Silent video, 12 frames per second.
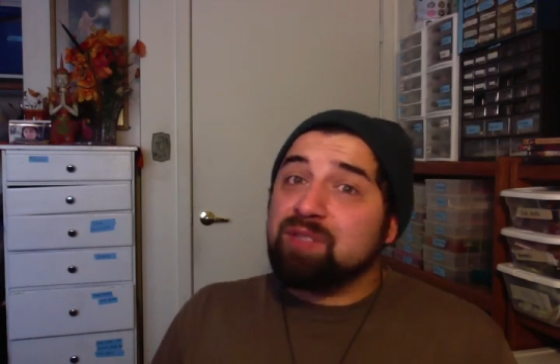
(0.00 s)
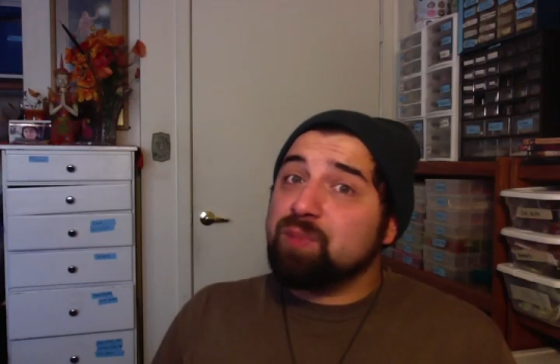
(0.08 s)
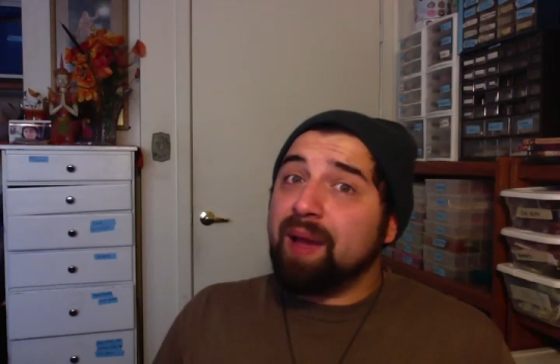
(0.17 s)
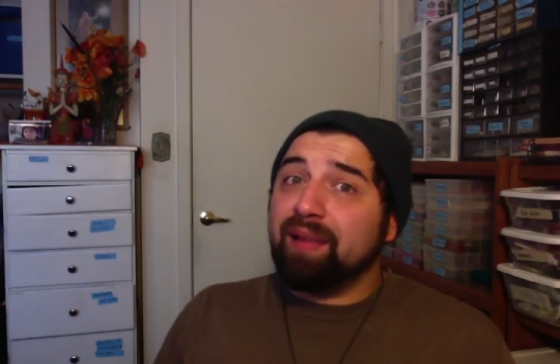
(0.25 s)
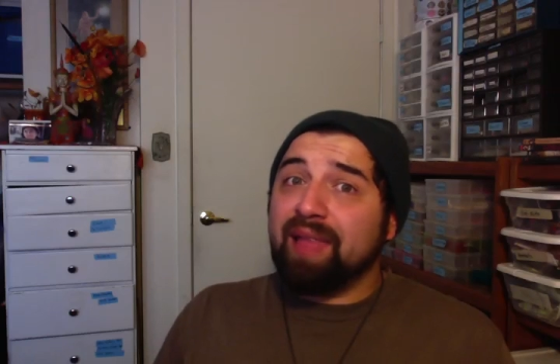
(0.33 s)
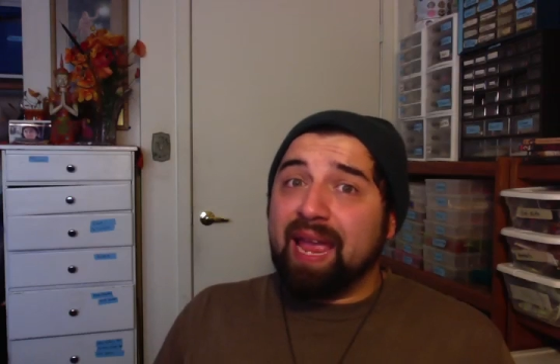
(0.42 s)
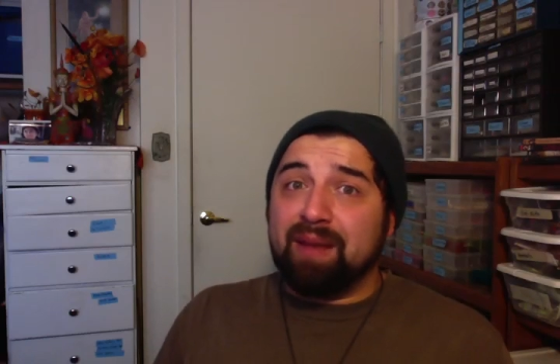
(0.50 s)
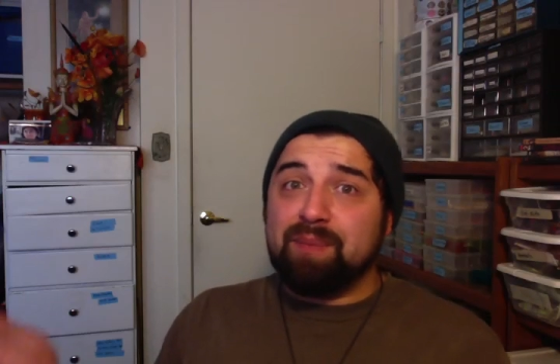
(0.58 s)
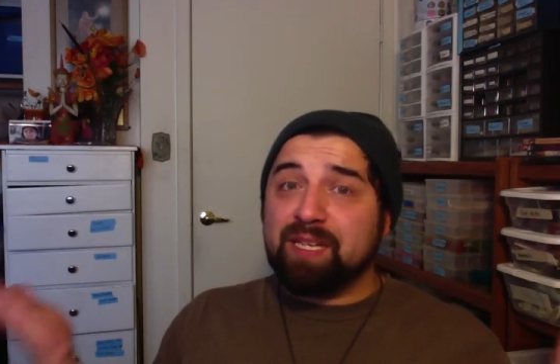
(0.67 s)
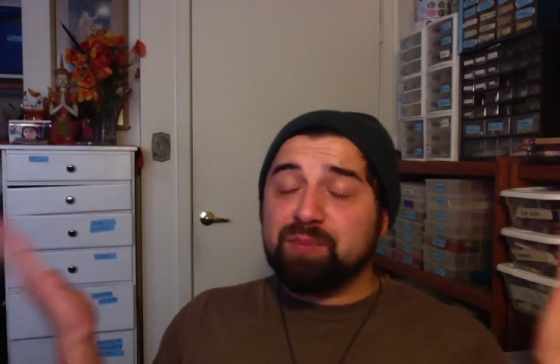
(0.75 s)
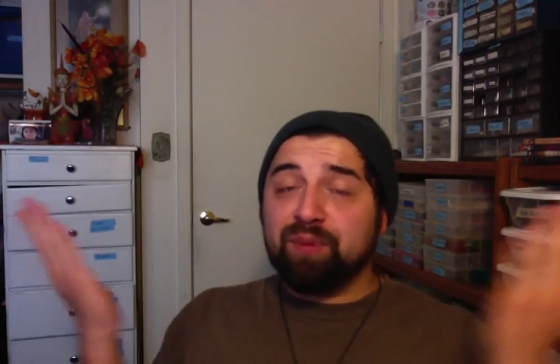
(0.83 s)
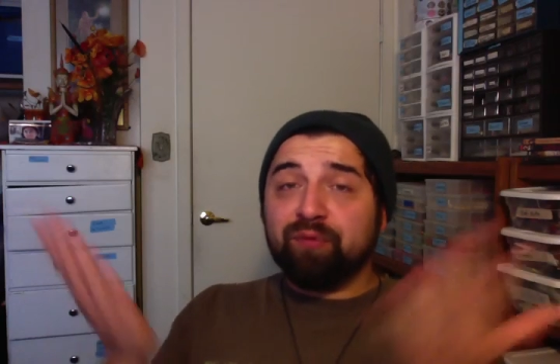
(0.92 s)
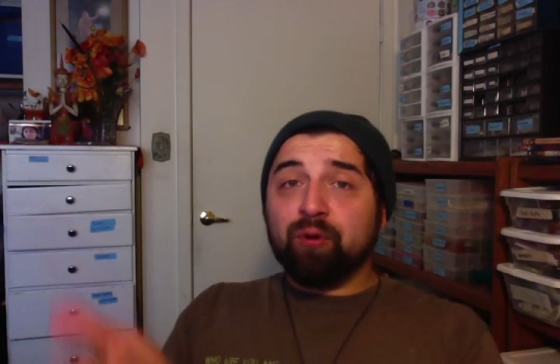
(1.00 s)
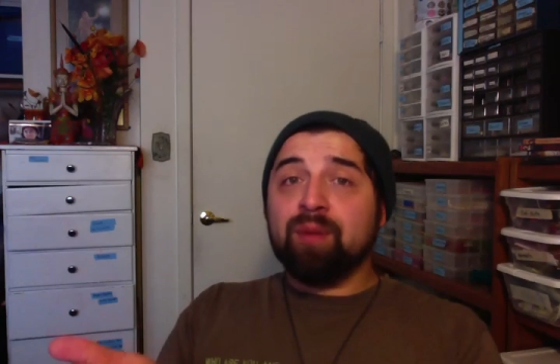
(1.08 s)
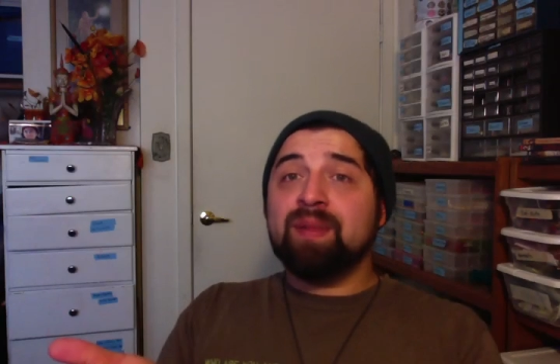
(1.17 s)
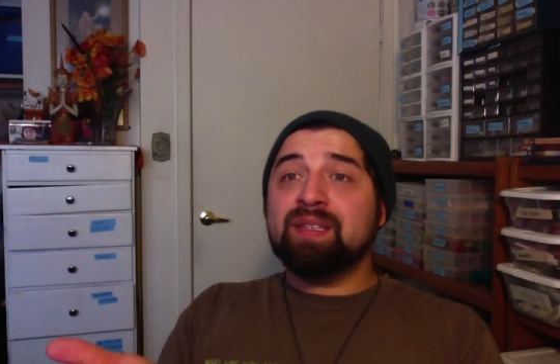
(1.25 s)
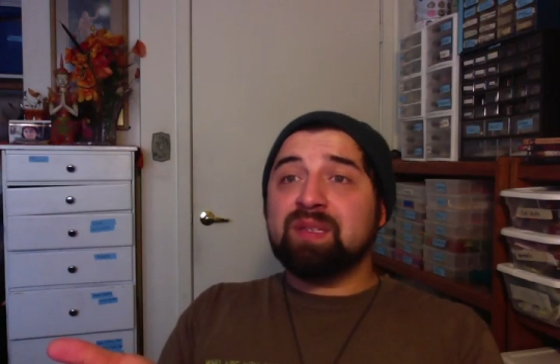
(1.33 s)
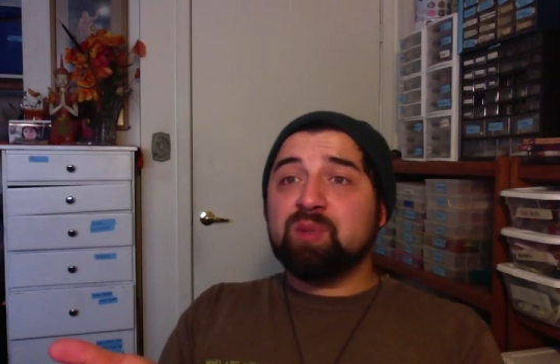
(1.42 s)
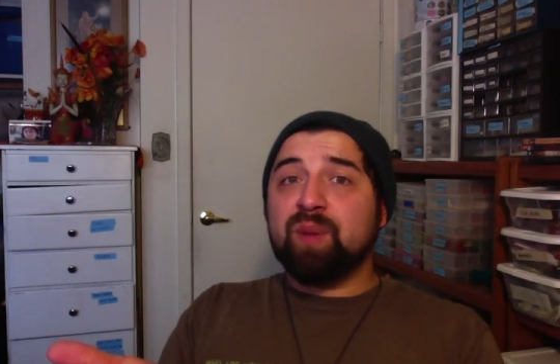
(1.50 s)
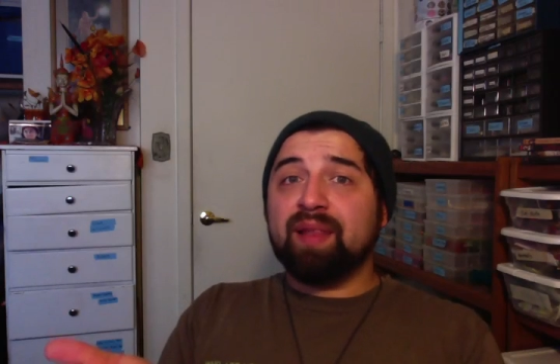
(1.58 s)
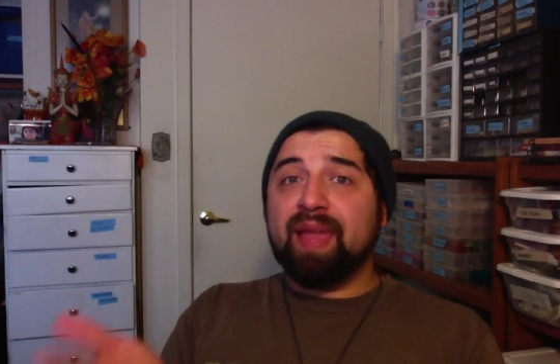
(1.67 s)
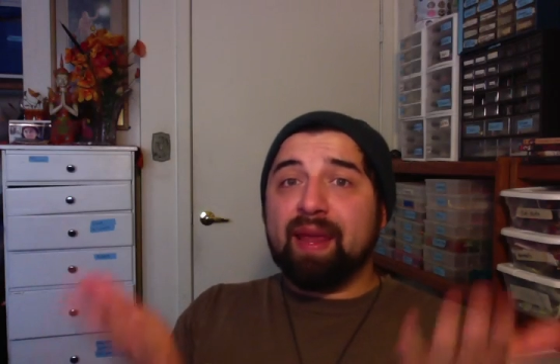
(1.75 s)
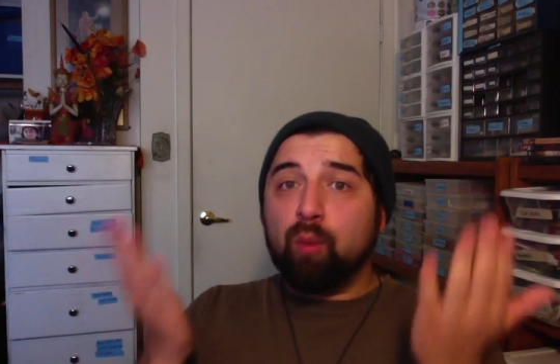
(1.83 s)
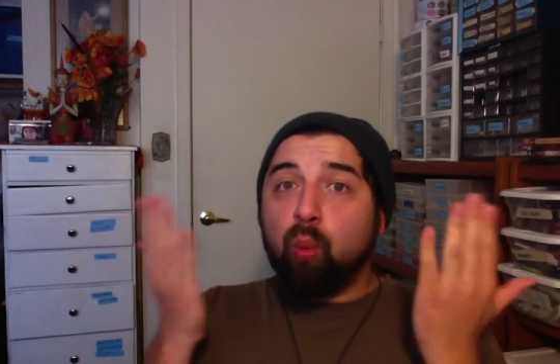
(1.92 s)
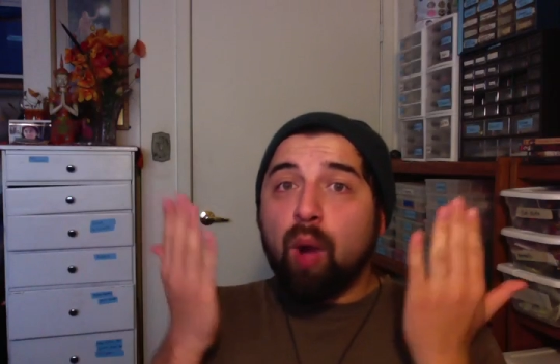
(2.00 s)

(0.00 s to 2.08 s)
Spotlight. Best performance in Spotlight.